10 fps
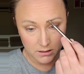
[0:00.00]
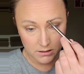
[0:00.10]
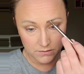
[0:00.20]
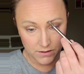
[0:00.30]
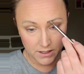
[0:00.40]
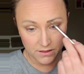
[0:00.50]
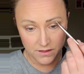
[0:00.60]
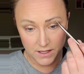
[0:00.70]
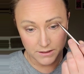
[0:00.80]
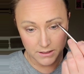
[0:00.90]
It's very
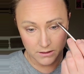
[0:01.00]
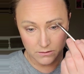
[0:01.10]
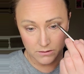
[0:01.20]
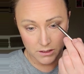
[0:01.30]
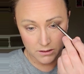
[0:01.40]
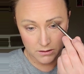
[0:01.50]
thinned out.